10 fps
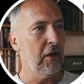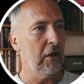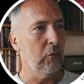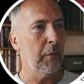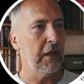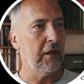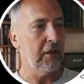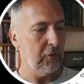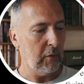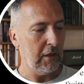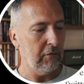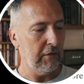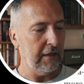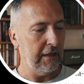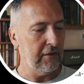what we're going to do is we're going to
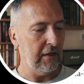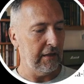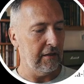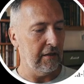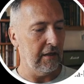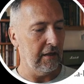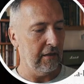read this and uh,